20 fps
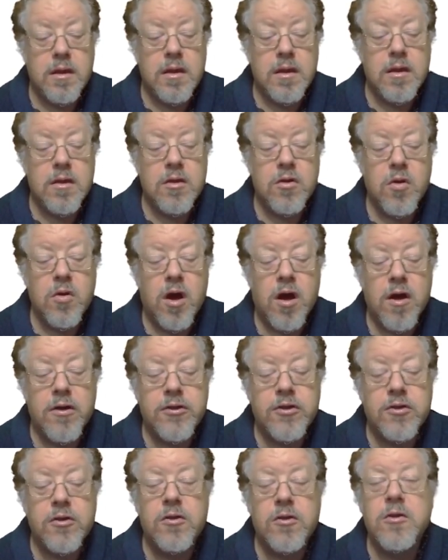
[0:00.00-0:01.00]
You
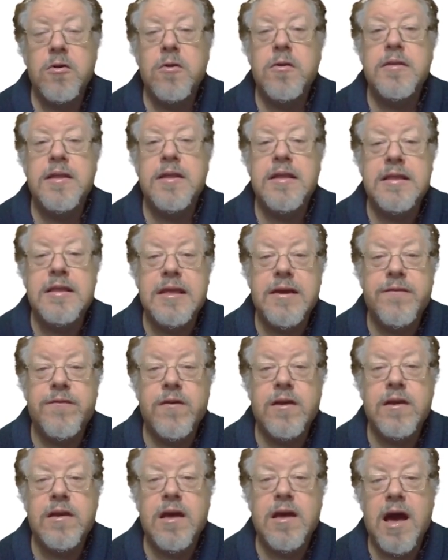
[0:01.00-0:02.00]
also learn the
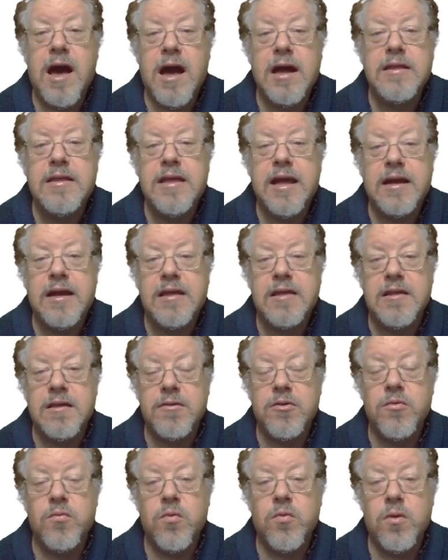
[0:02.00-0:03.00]
different contexts
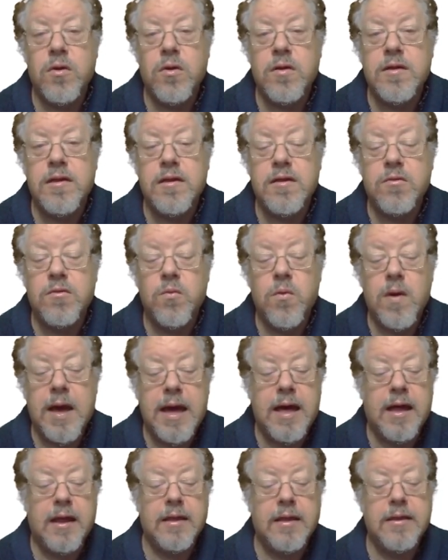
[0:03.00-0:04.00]
of the words as
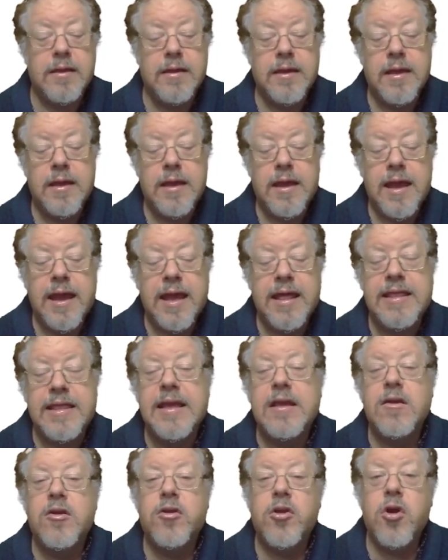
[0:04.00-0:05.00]
well. And
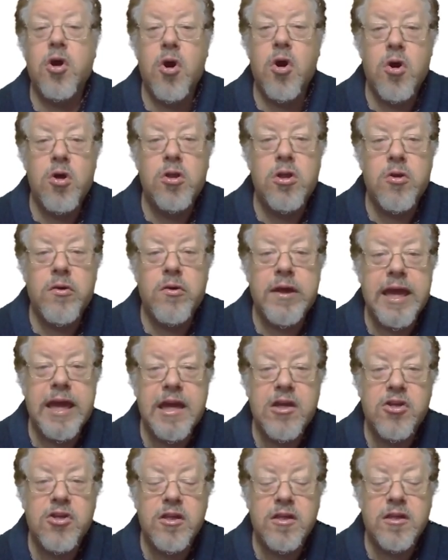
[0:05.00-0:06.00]
then
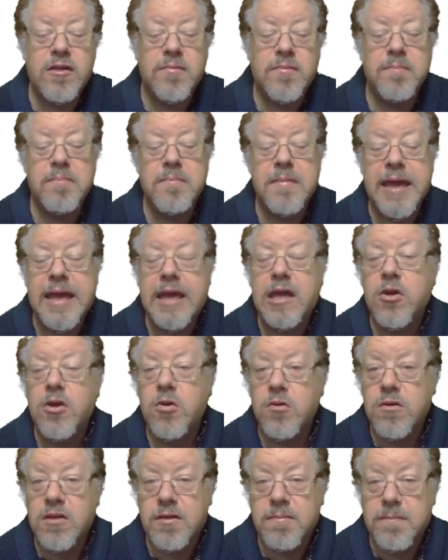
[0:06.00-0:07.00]
collocations make
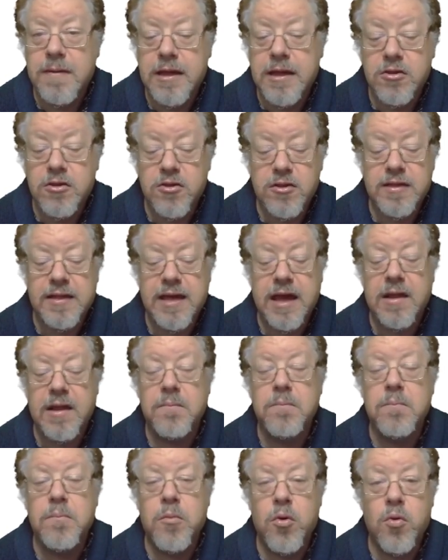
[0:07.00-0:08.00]
your speech
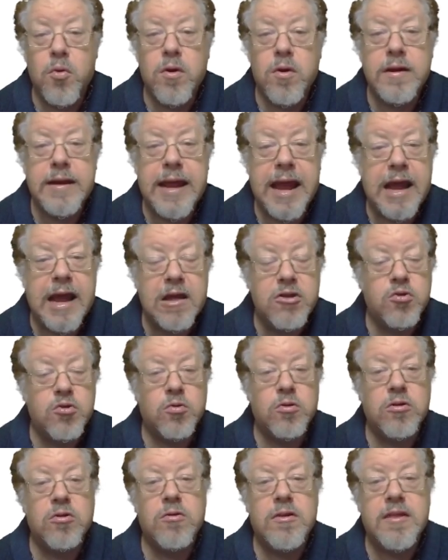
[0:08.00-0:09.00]
sound more
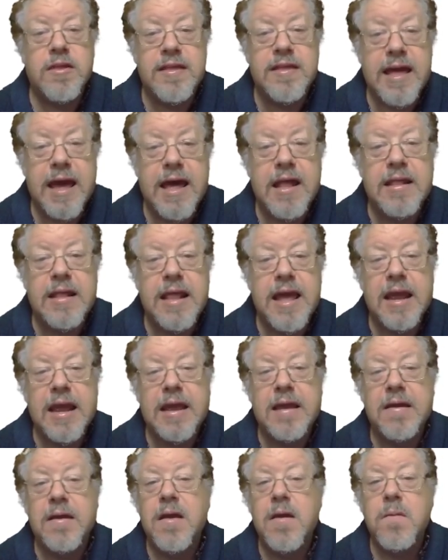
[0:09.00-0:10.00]
natural. You'll sound
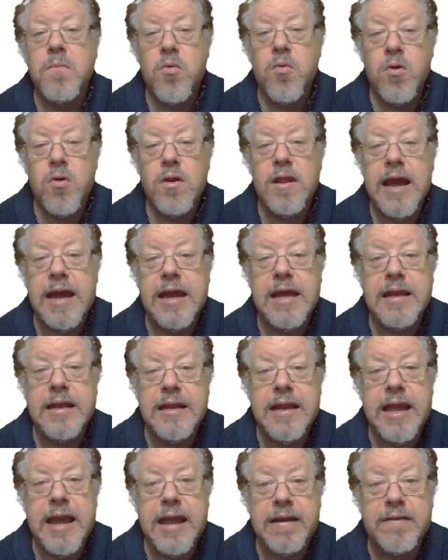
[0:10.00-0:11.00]
more like a
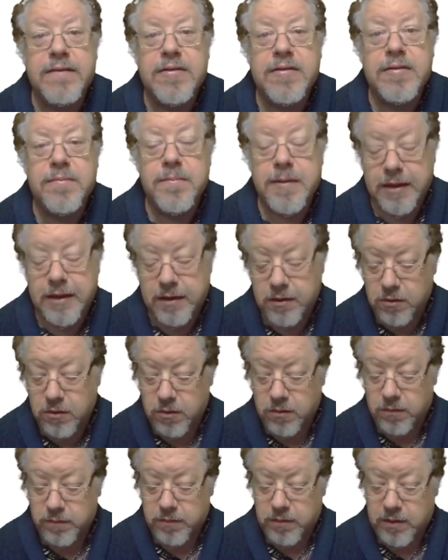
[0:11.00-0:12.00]
native
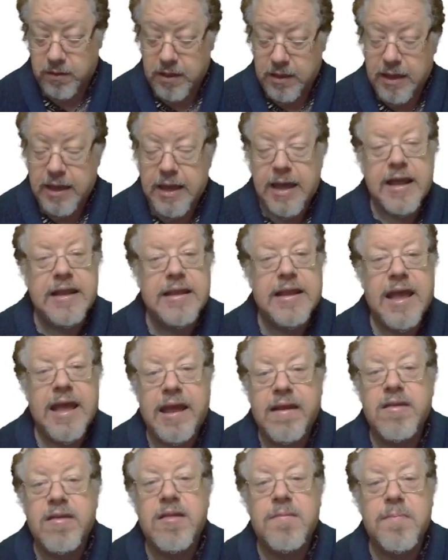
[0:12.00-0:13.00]
speaker. And
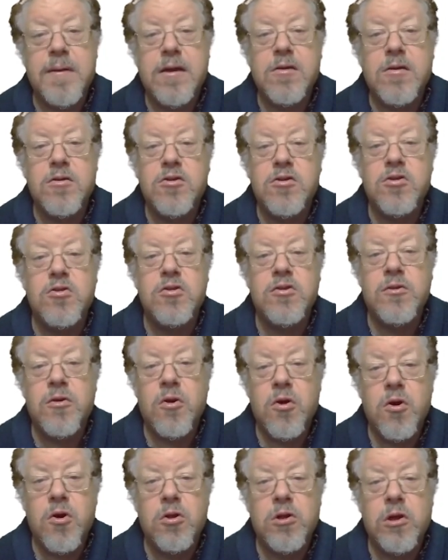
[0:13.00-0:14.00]
native speakers use
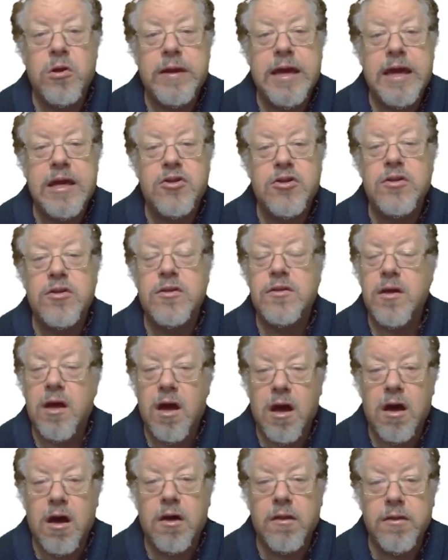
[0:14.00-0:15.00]
collocations
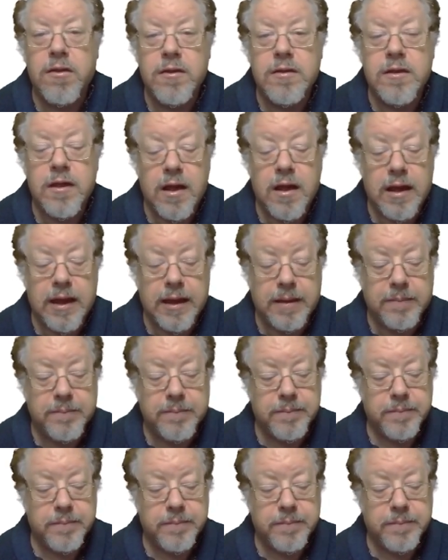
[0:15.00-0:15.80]
all the time.